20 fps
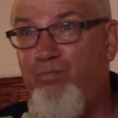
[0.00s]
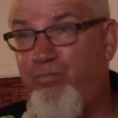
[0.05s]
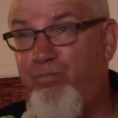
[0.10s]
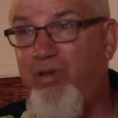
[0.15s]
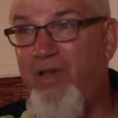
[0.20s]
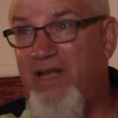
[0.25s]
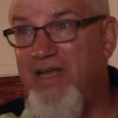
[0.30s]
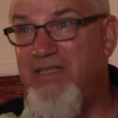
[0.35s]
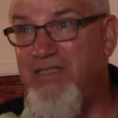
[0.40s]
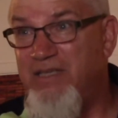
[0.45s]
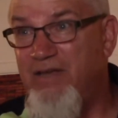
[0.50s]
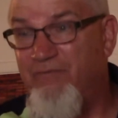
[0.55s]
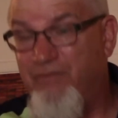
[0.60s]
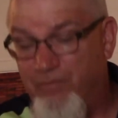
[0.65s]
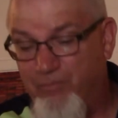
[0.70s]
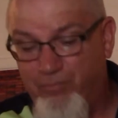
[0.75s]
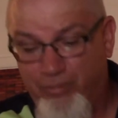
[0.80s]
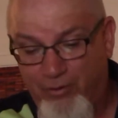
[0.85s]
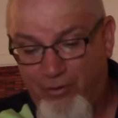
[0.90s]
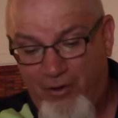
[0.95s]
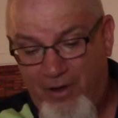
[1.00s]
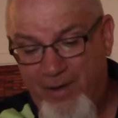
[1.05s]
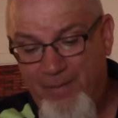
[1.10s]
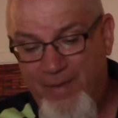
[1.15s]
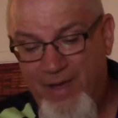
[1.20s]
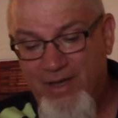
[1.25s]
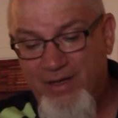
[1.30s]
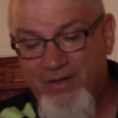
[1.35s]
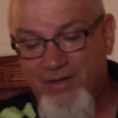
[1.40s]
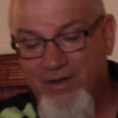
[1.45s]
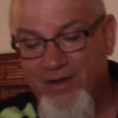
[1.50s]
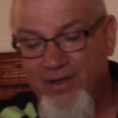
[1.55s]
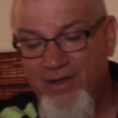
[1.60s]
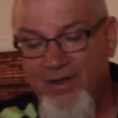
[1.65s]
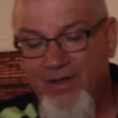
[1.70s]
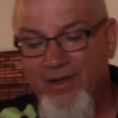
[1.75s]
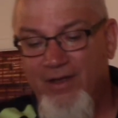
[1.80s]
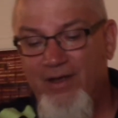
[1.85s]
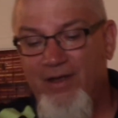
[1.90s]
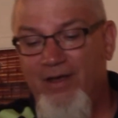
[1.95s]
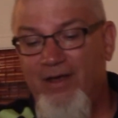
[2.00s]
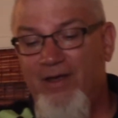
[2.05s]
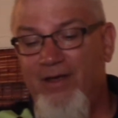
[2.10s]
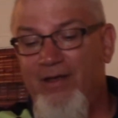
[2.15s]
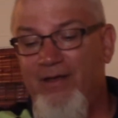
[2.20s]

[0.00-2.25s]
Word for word: place of employment, uh,